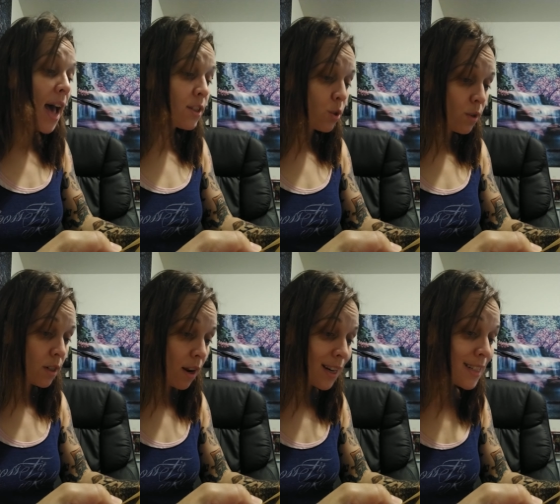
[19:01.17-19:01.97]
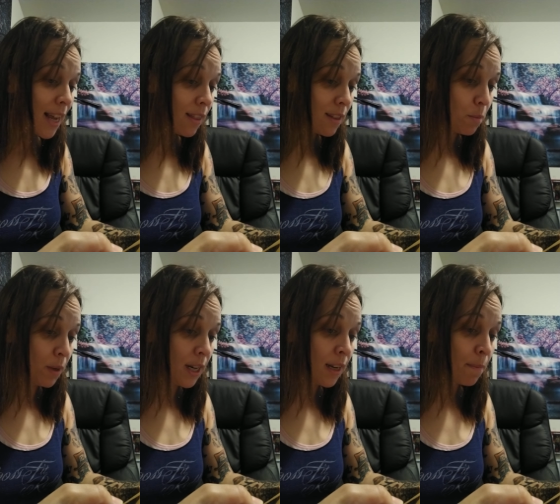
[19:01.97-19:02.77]
and so did not attend this
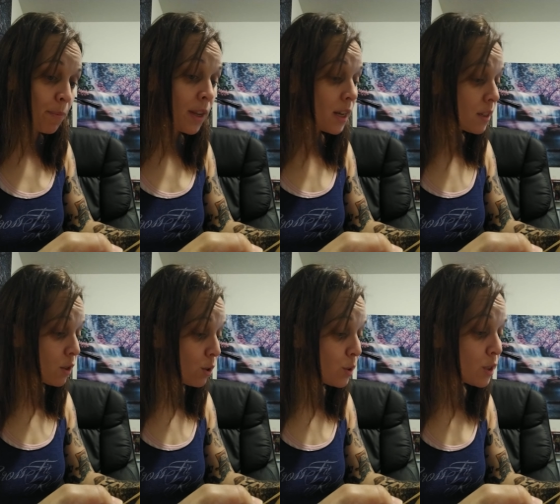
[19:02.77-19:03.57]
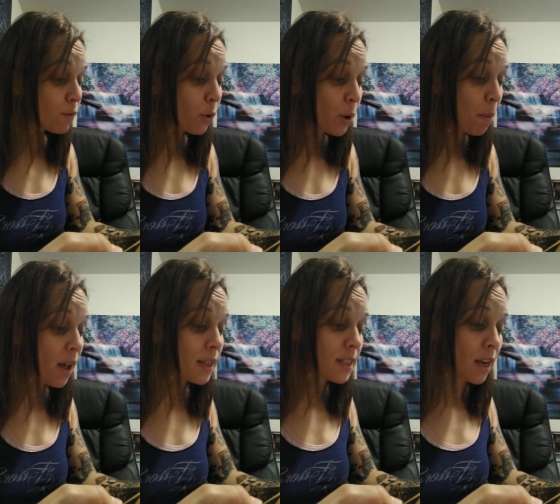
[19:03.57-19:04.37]
meeting, his closest foreign
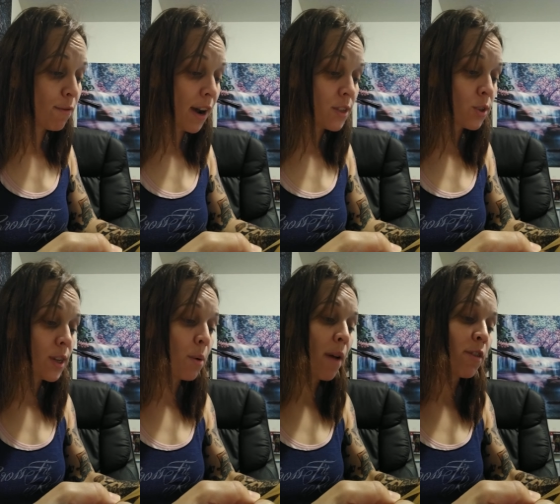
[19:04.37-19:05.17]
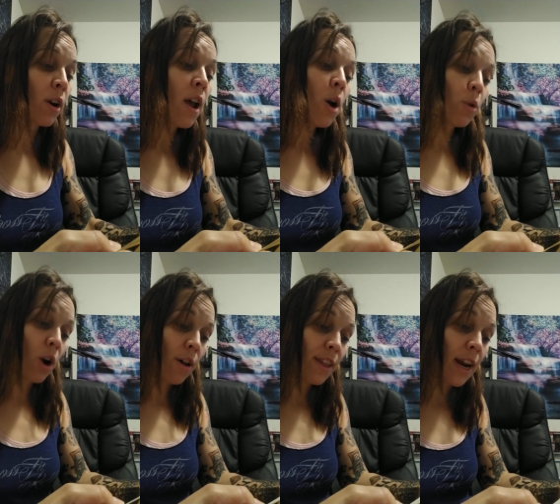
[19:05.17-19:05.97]
policy advisers, however, were
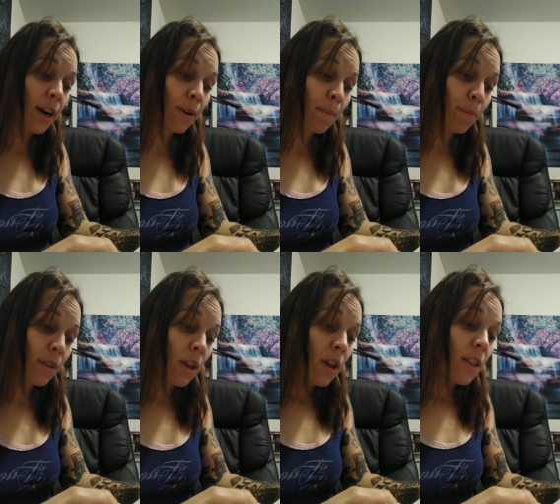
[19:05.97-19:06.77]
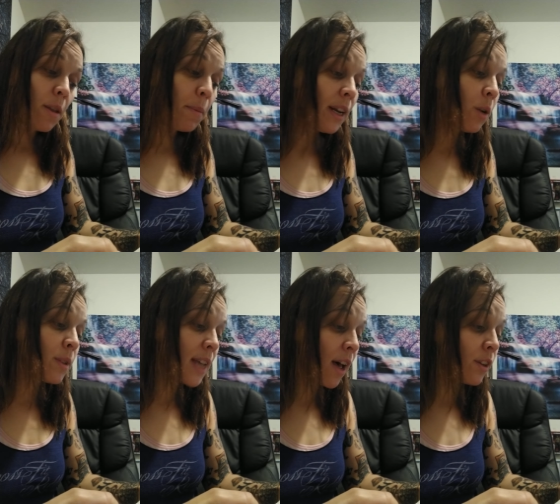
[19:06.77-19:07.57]
all there. The meeting
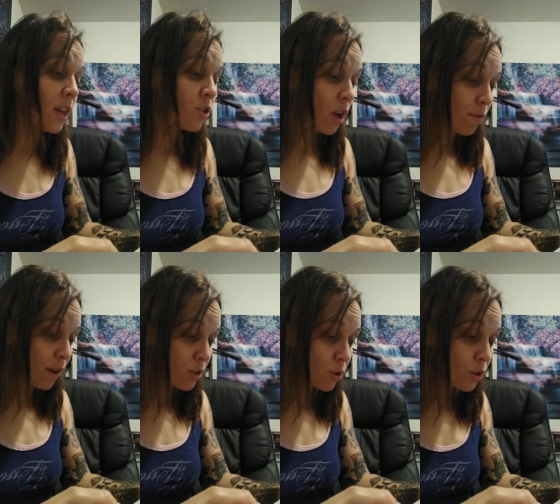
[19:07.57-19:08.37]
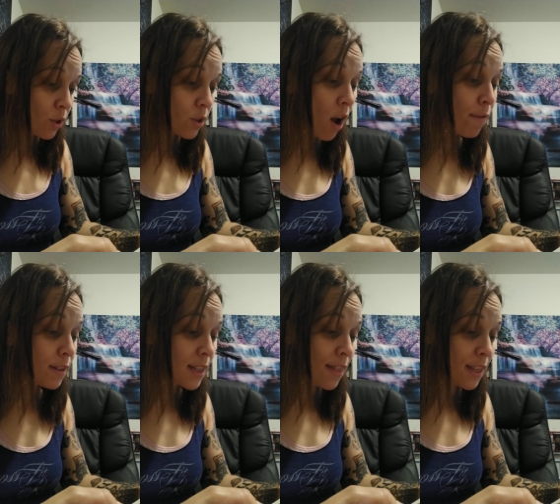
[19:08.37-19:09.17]
was held in John Foster Dulles'
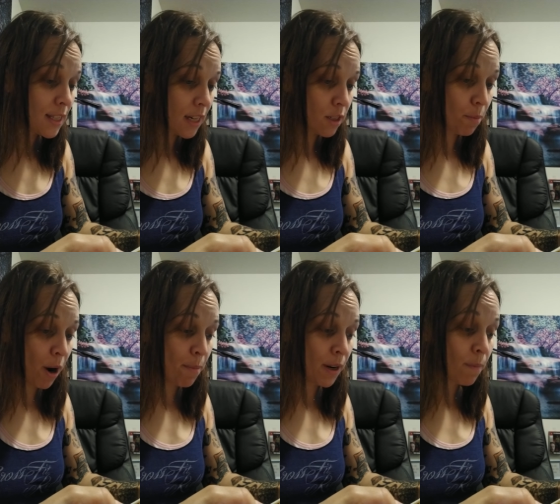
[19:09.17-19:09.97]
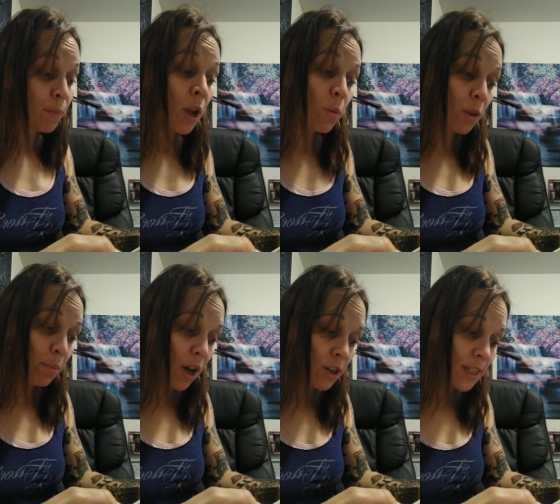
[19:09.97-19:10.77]
office at the State Department. When the
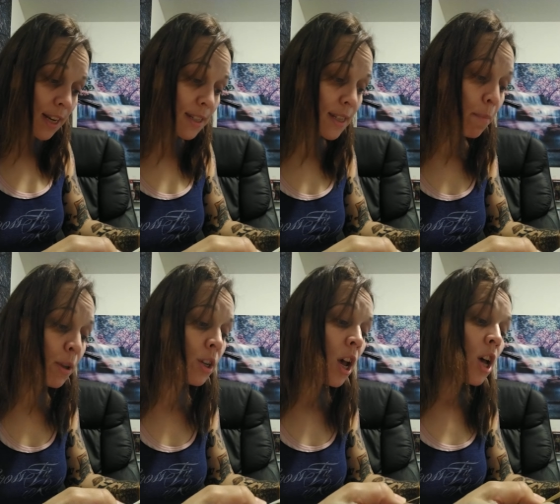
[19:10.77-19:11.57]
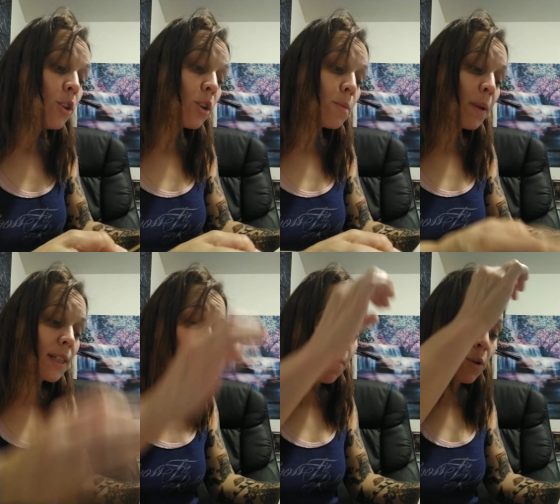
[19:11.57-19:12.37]
plotters had assembled, Dulles
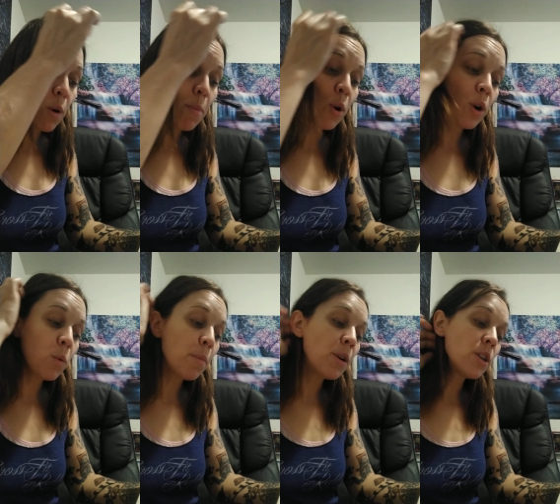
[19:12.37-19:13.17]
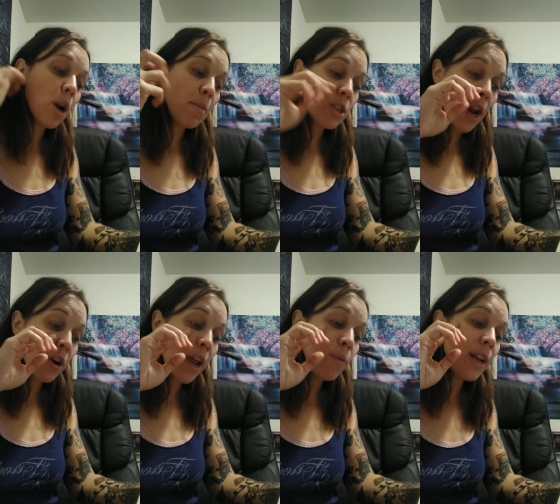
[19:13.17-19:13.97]
picked up the report Wilber in
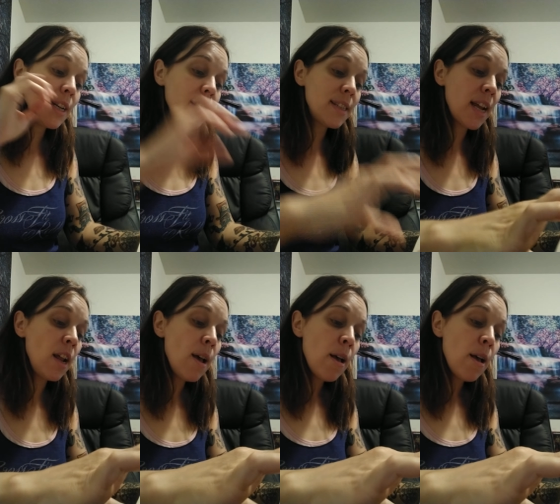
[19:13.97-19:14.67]
Derbyshire had written and said,